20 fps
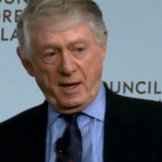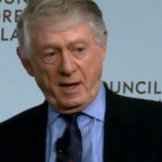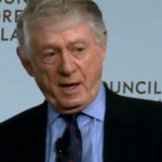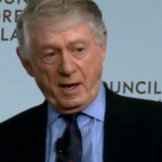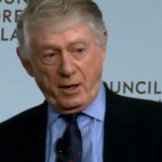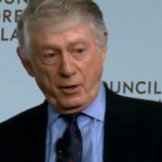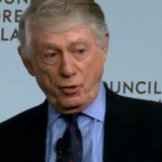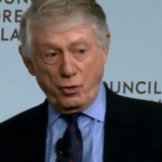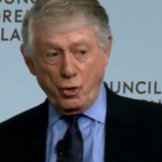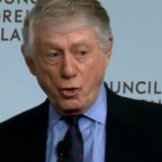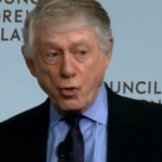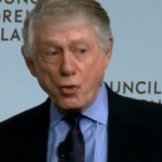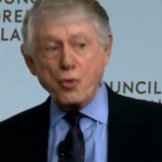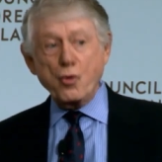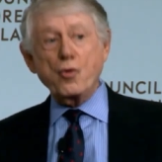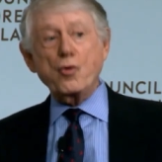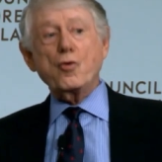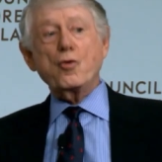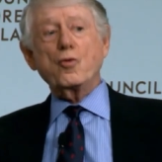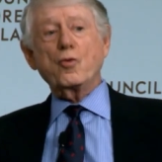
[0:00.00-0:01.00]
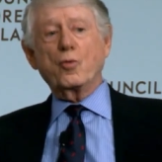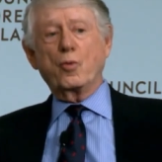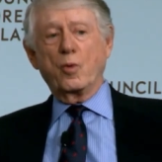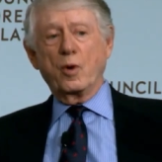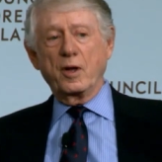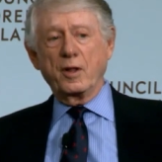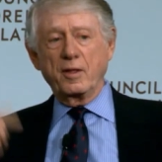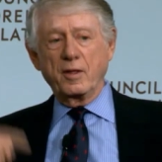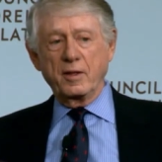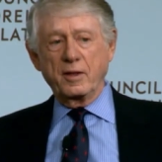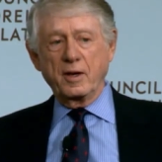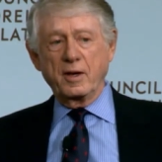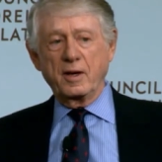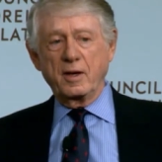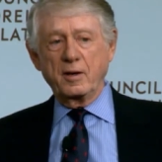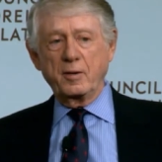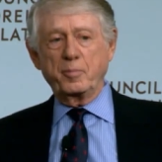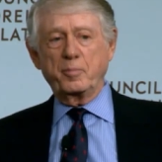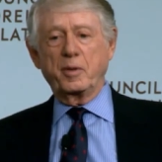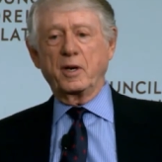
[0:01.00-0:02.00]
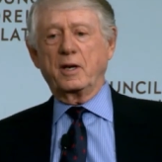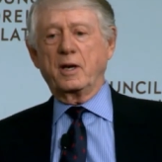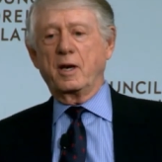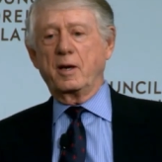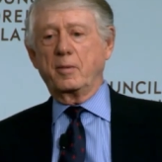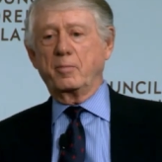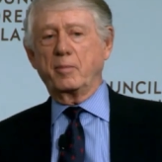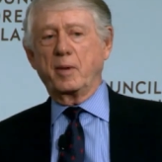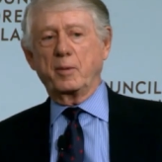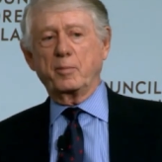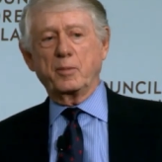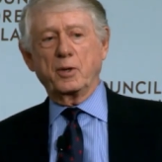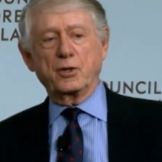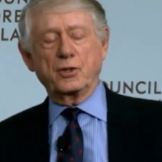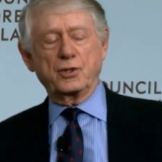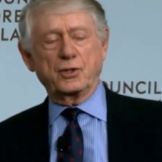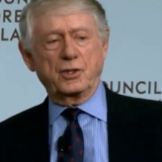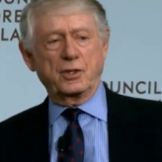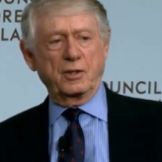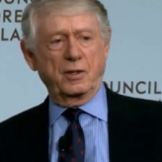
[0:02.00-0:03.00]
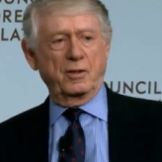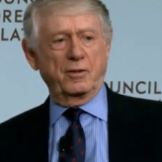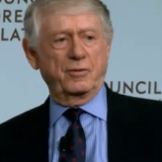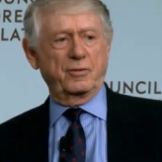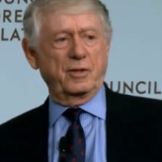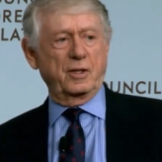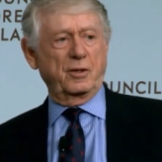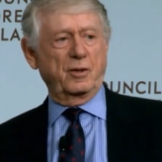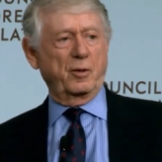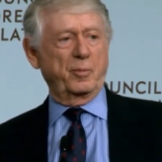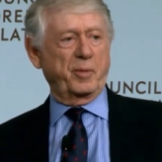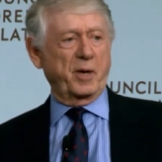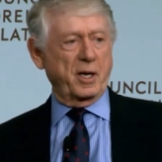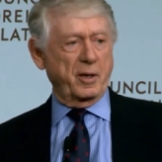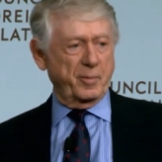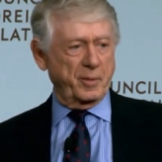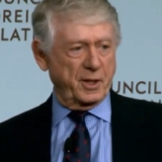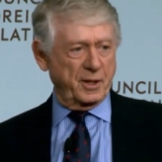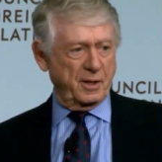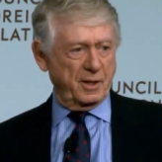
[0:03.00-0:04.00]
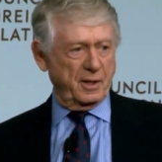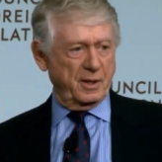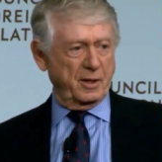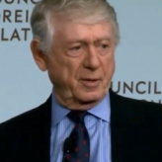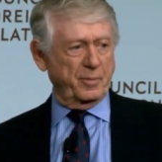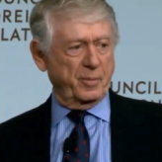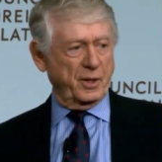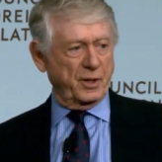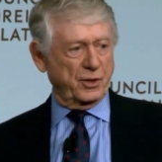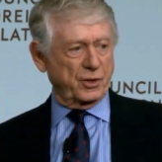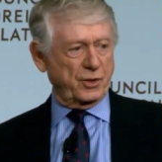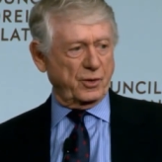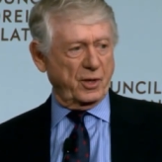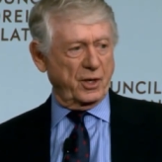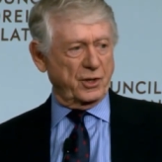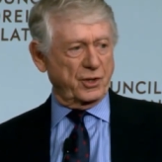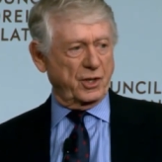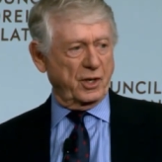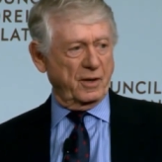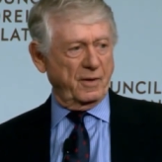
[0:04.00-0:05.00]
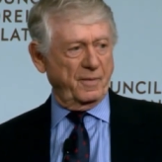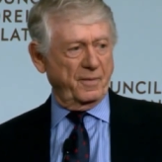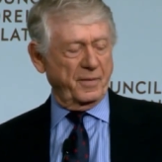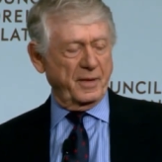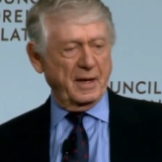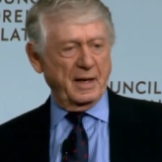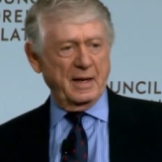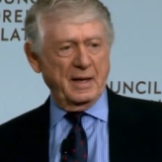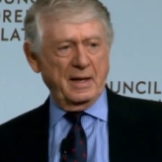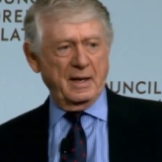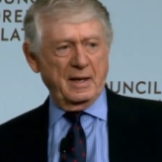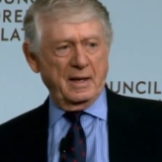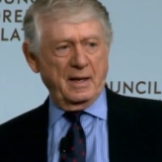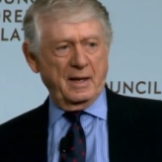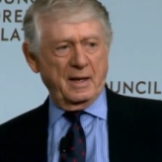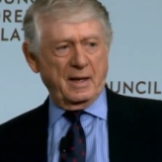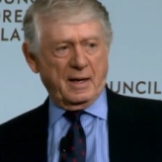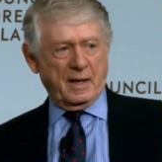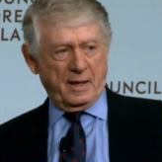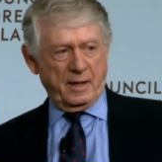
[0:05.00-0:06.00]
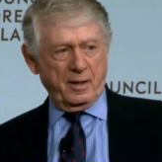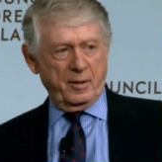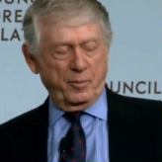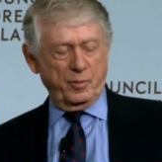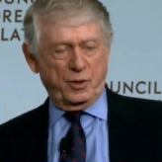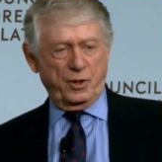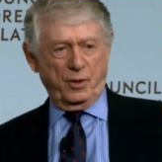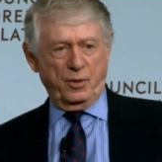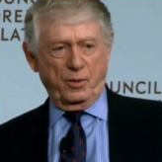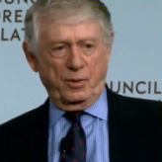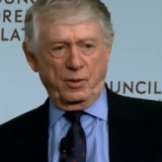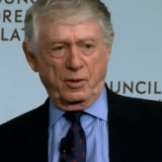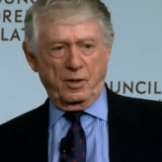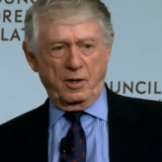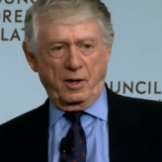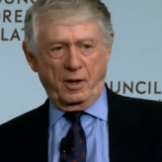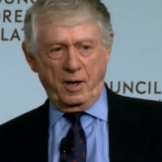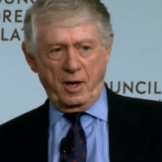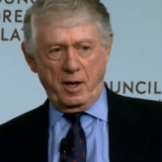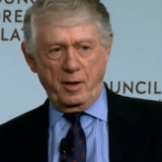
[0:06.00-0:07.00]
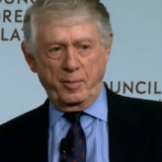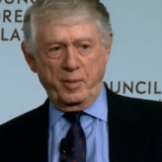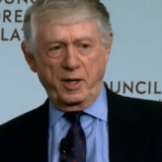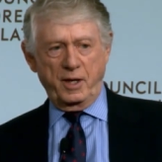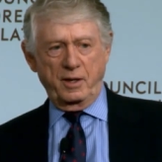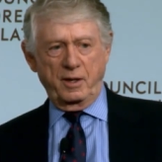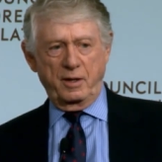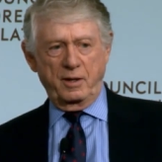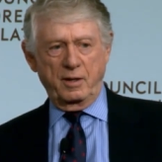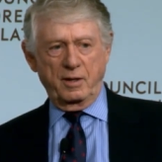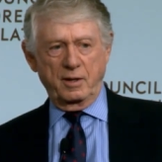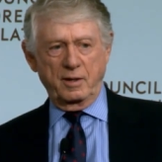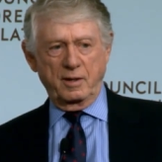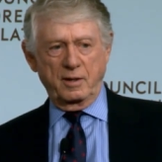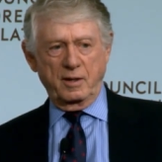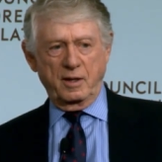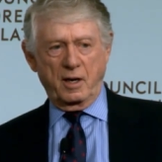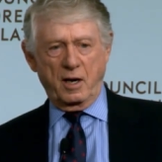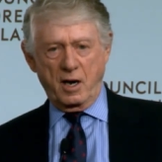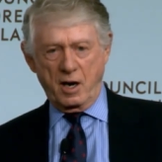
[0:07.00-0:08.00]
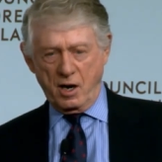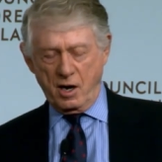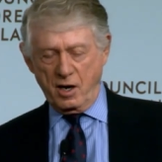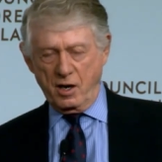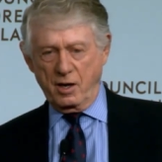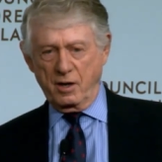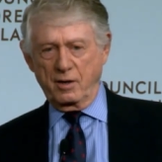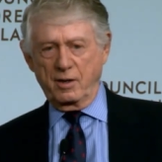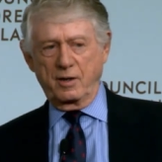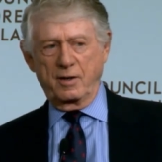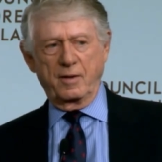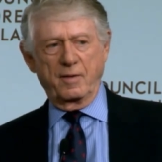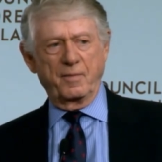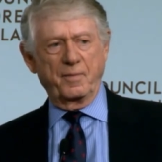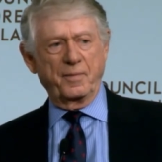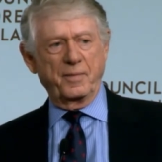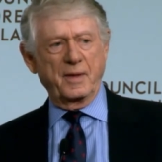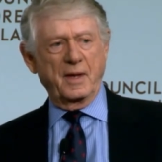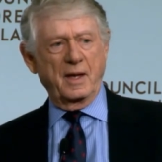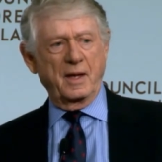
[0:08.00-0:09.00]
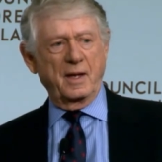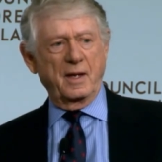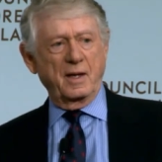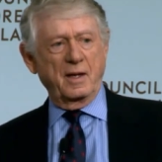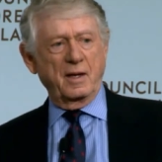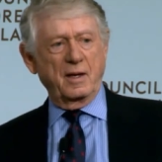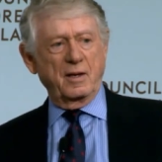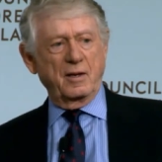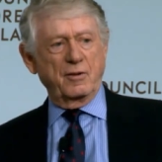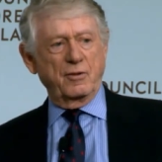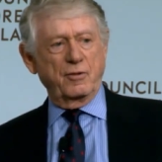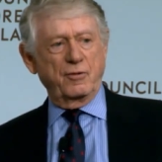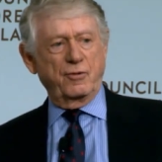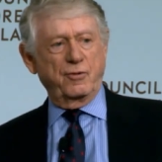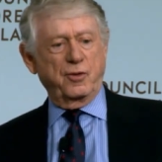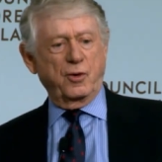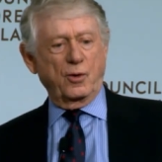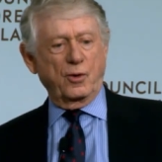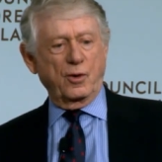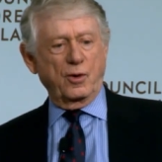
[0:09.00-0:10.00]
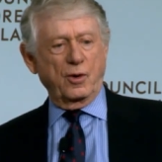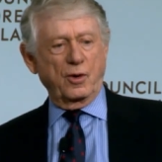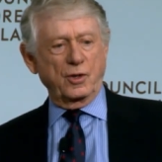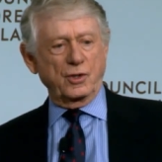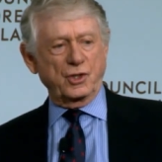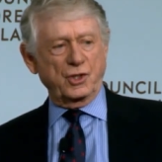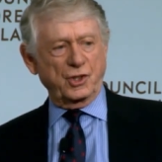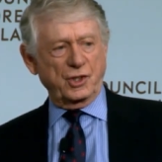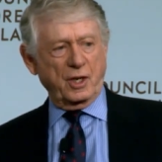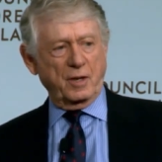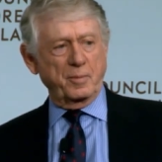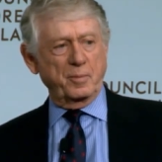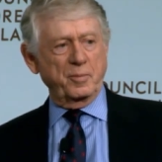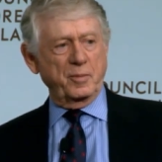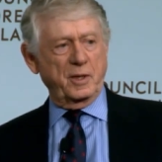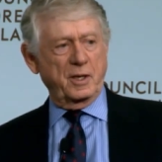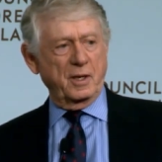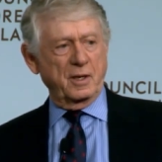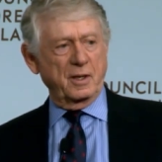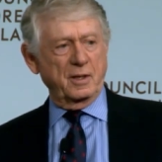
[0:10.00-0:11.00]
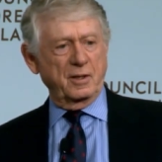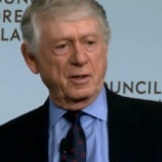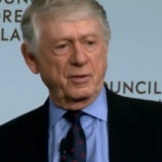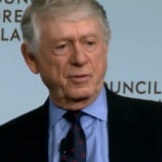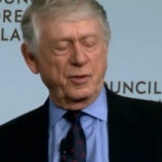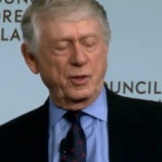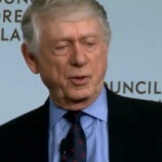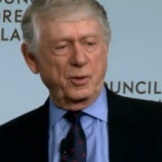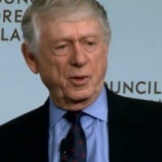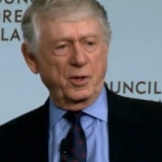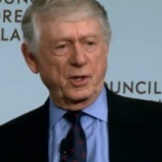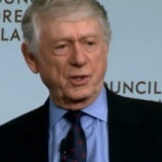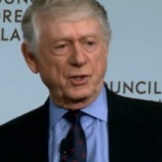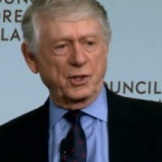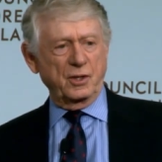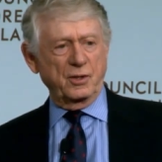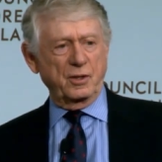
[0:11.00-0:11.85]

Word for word: And who, when they became members of the Obama administration, I am told, lobbied hard for some kind of U.S.